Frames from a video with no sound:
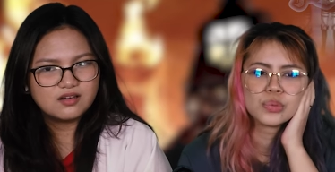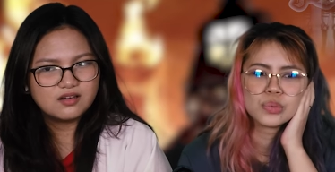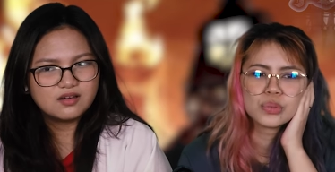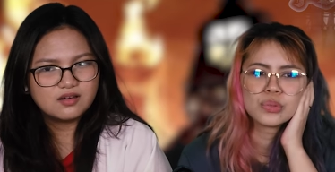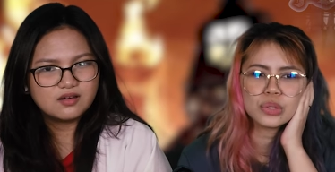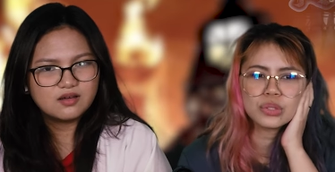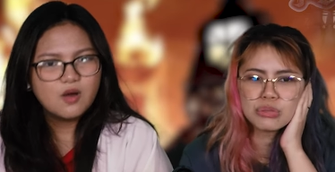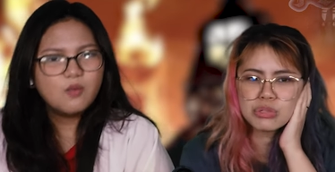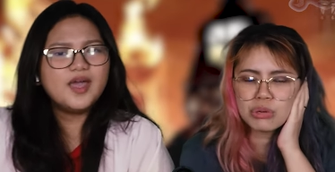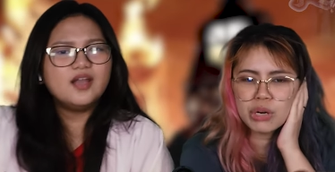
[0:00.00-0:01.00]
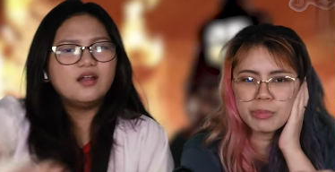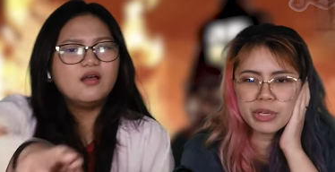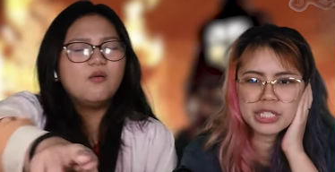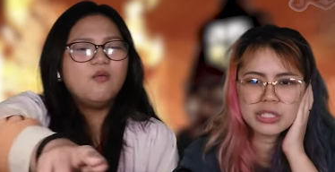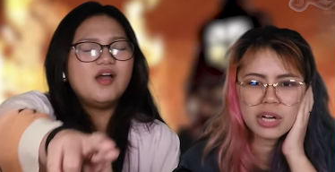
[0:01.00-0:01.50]
Speaker 1: Oh, those
Speaker 2: two are pretty tall.
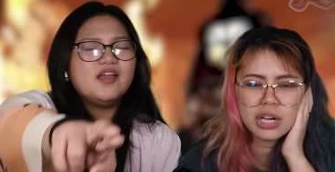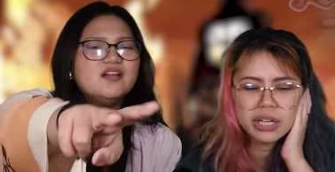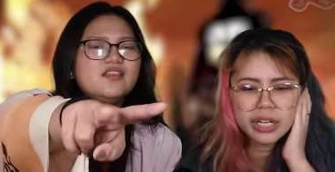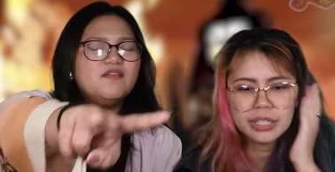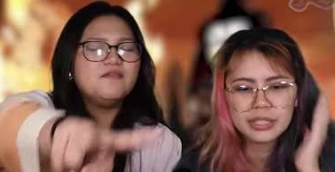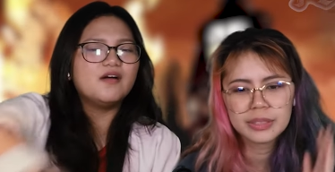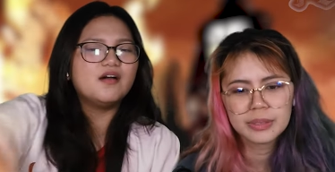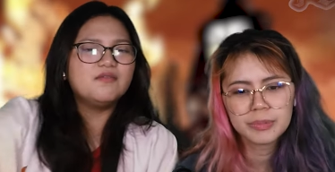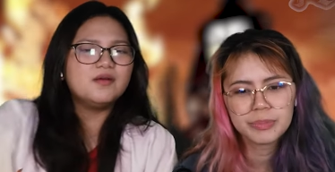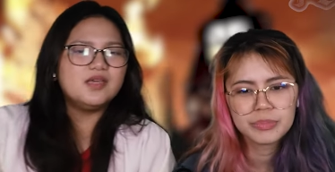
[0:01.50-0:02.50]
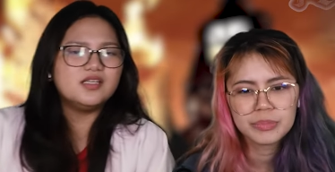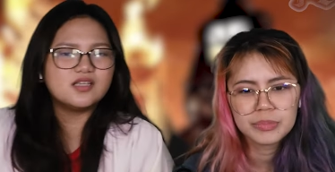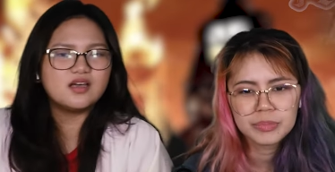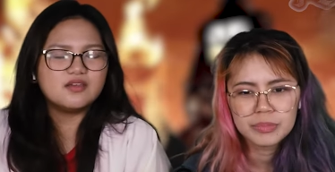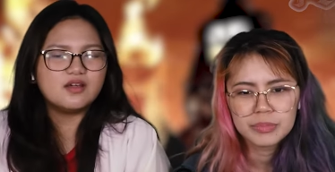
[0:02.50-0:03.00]
Why are they far from each
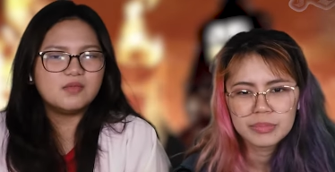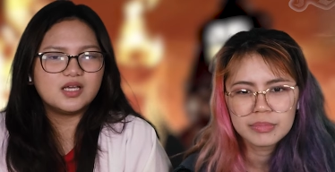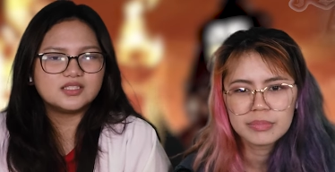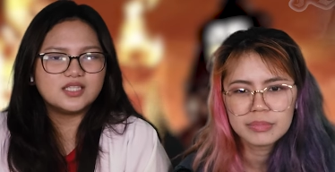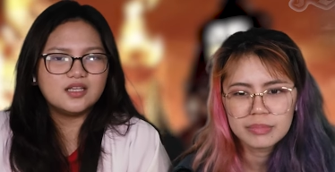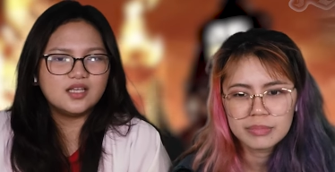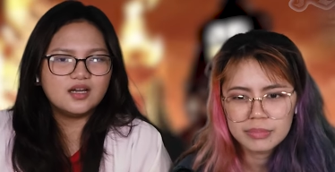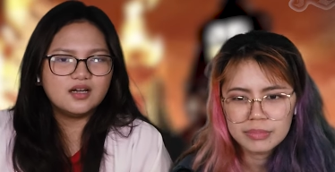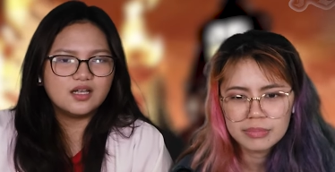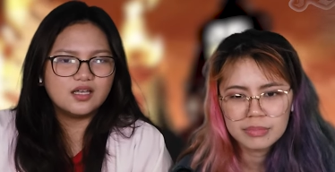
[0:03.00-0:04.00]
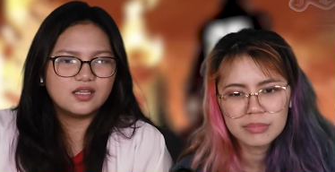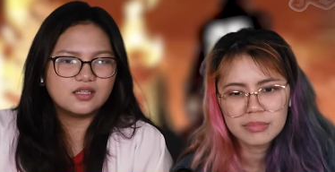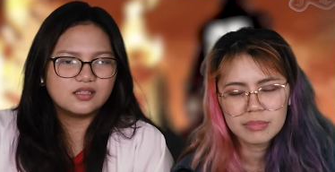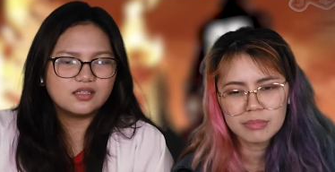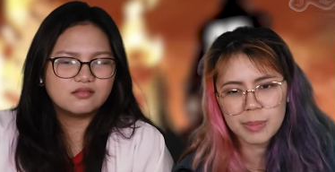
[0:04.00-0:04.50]
other, Mikasa and Eren?
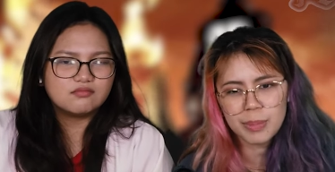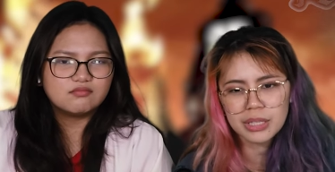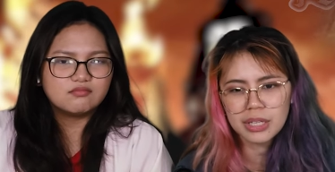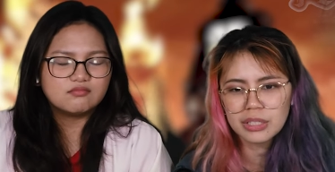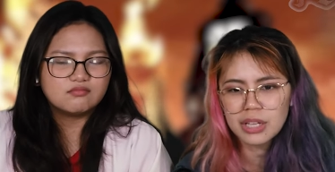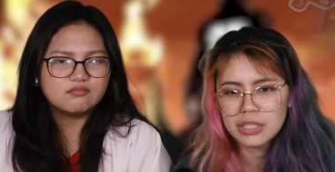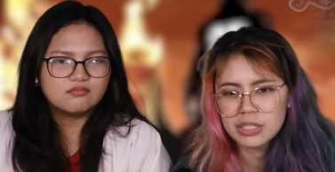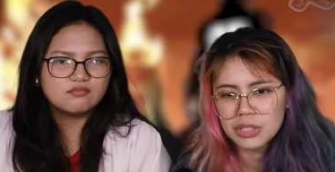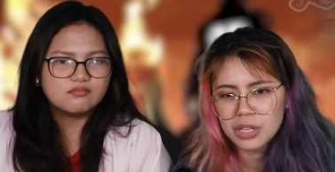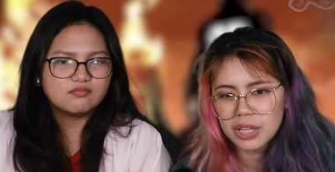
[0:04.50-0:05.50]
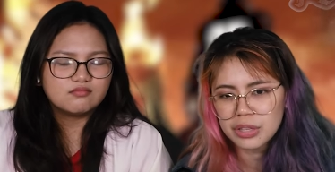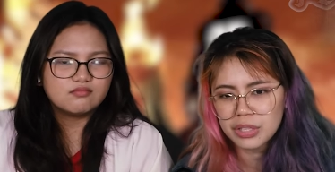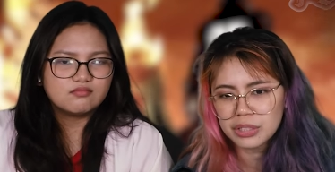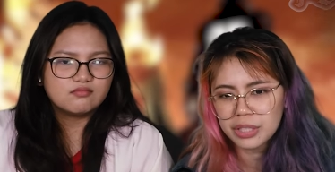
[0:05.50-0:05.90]
Speaker 1: Maybe they're not together, like,